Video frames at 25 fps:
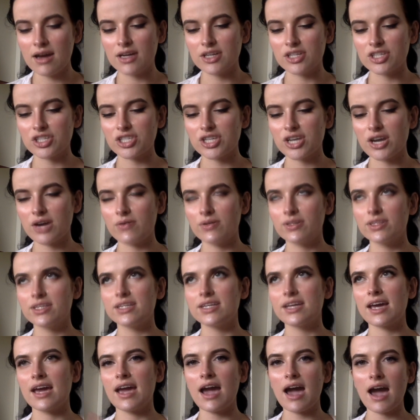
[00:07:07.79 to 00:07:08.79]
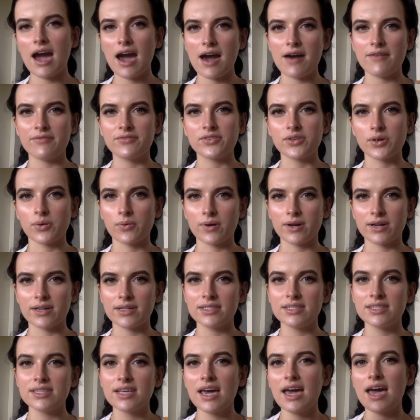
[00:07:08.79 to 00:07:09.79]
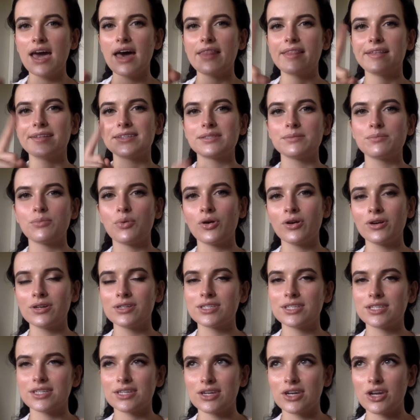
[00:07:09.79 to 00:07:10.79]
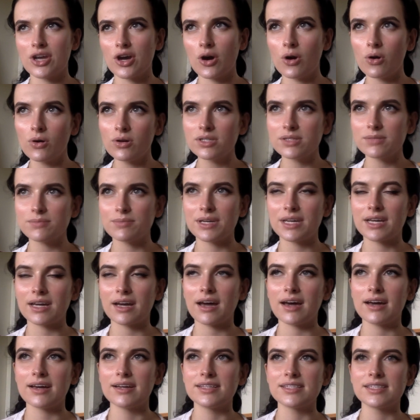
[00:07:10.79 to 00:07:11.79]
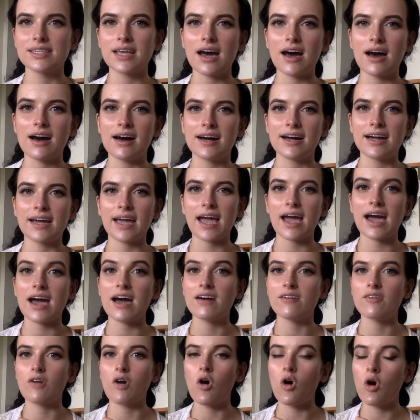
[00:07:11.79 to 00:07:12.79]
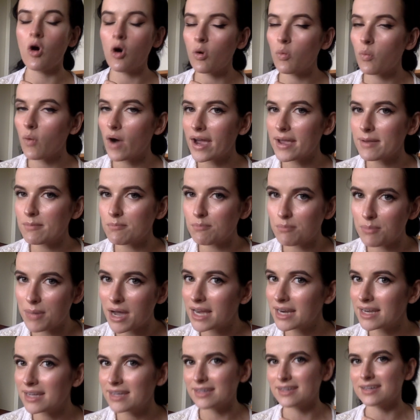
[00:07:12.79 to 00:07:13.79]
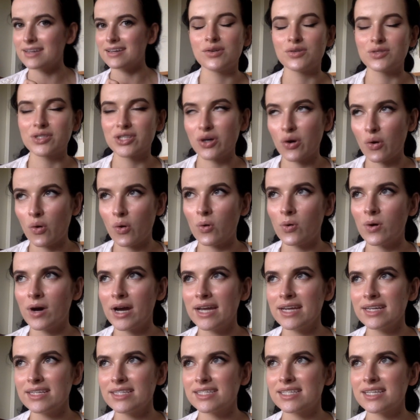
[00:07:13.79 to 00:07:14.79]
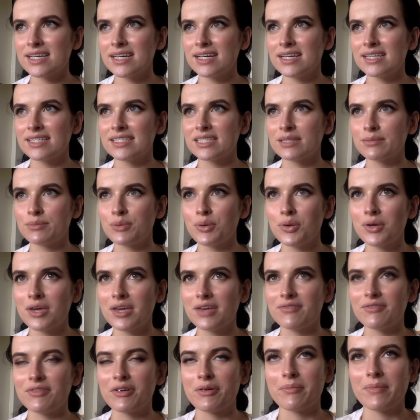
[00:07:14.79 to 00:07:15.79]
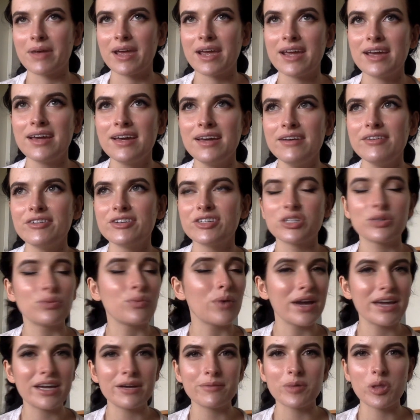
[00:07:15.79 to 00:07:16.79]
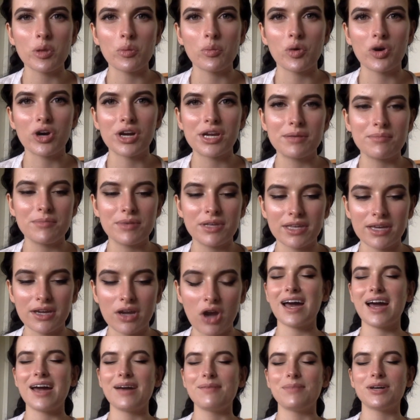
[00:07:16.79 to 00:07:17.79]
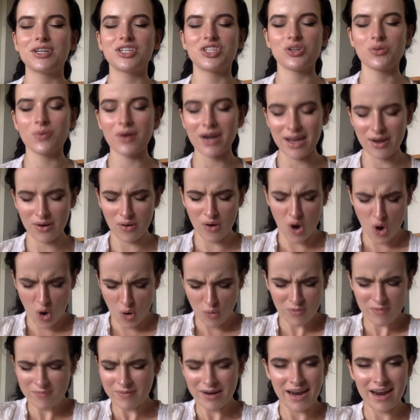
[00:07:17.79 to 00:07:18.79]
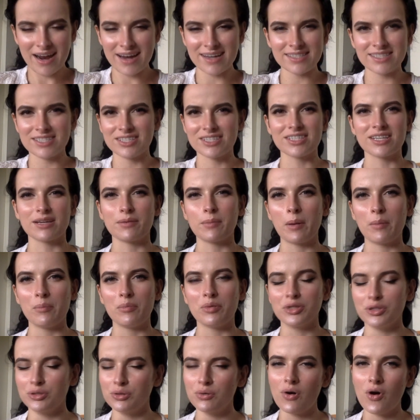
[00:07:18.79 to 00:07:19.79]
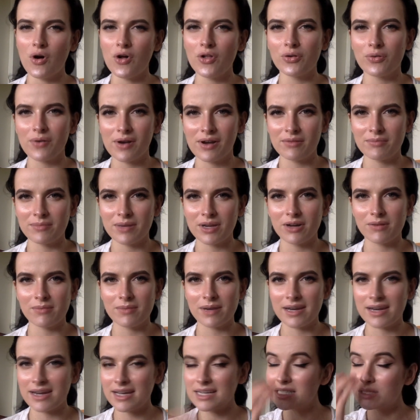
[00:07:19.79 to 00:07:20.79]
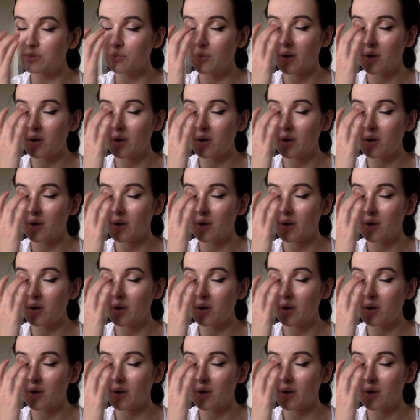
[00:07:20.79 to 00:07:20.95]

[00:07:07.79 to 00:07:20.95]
I showered the day afterwards. And that's important to note because I have all white bedding. It was quite spooky for me to wake up in the morning and be like, I bet you when I open my eyes, there's gonna be blue all around me on my nice